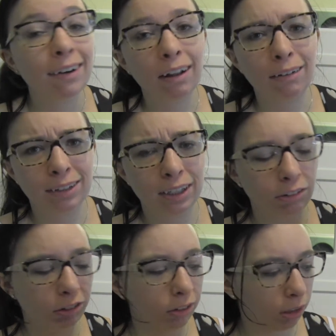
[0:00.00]

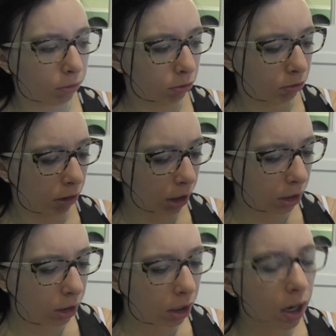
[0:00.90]
Downstairs is like
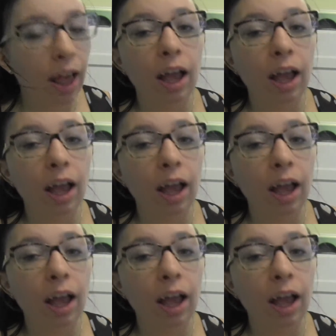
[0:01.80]
regular.